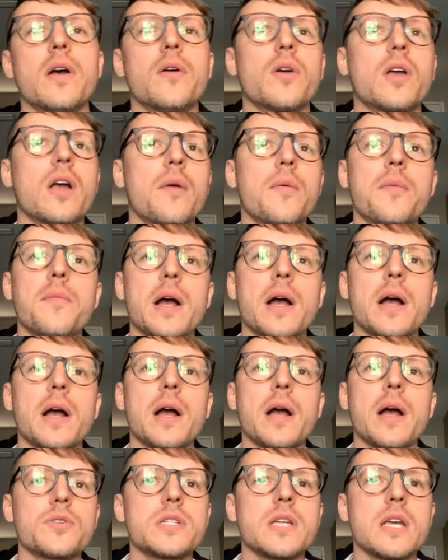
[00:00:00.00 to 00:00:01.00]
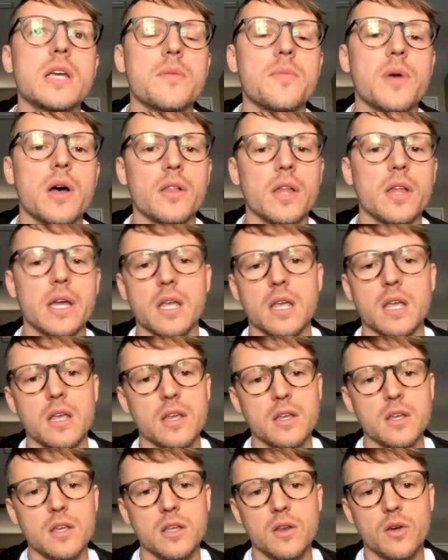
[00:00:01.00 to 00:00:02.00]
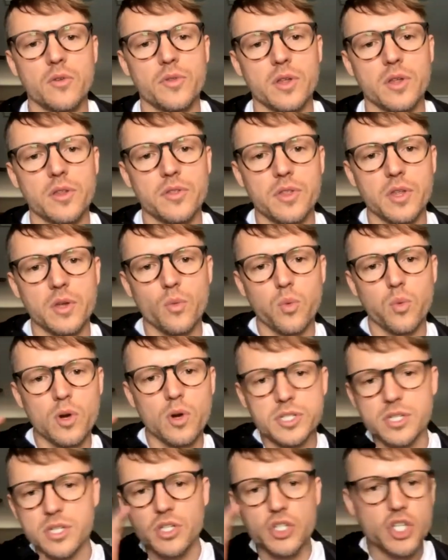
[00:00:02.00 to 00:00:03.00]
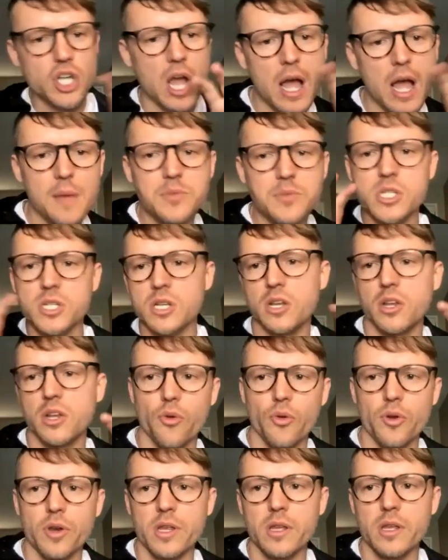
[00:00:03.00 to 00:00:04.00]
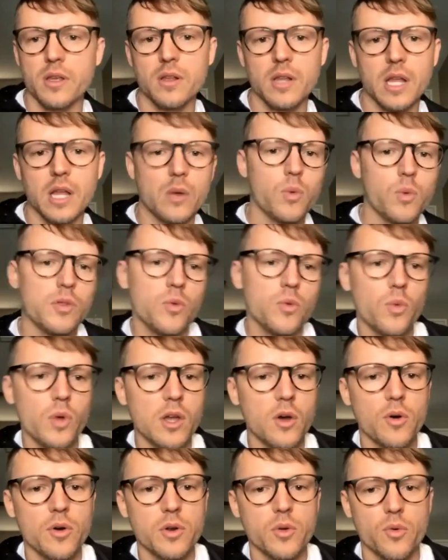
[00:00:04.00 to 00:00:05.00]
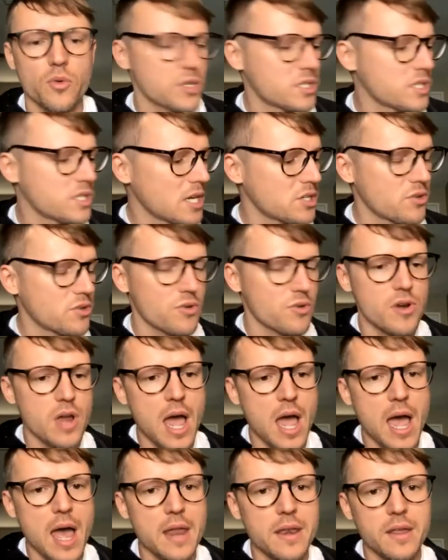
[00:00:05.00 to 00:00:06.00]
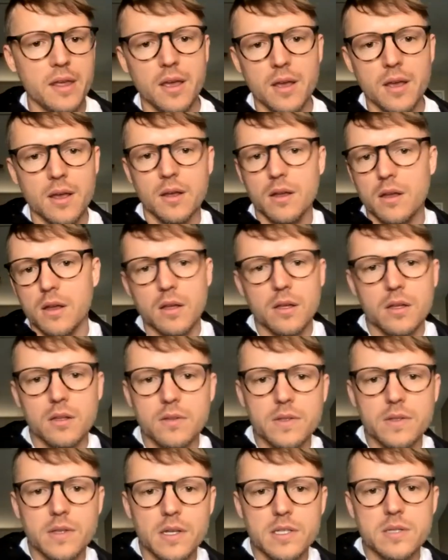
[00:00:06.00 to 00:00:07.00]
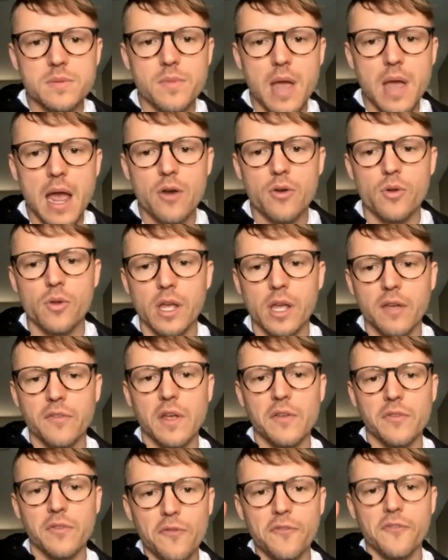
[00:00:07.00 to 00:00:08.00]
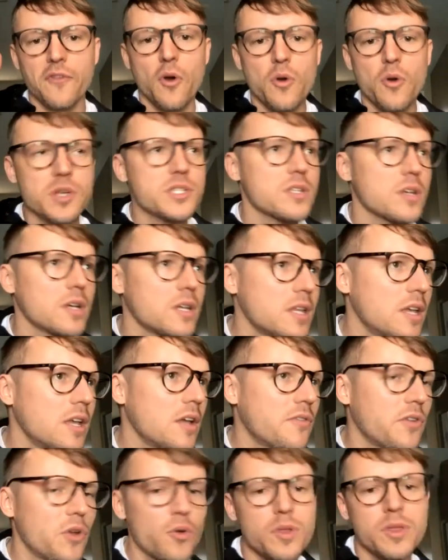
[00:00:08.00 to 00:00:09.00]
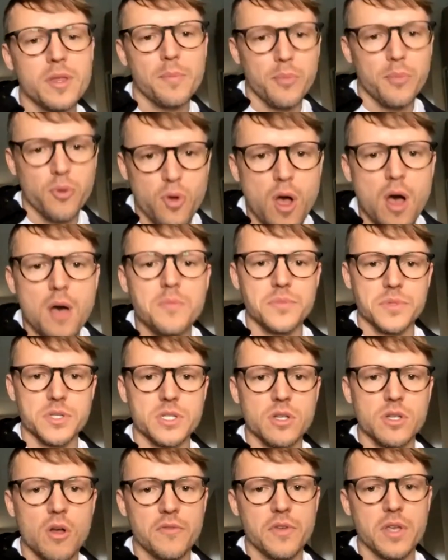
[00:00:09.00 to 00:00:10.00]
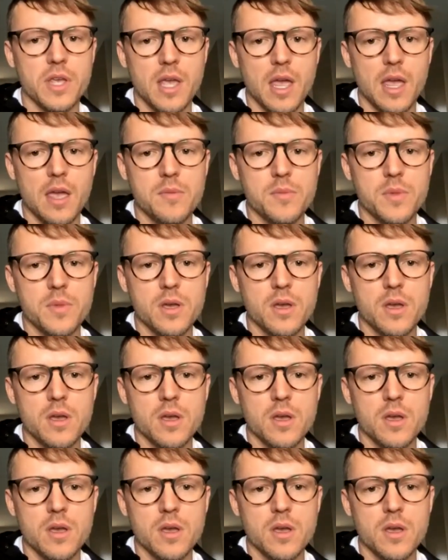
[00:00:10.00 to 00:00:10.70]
coming back to what I was saying about like, the where's the job security? Like whether we go into a recession or not, doesn't matter. Like if you're focused on, if you're in the problem solving game,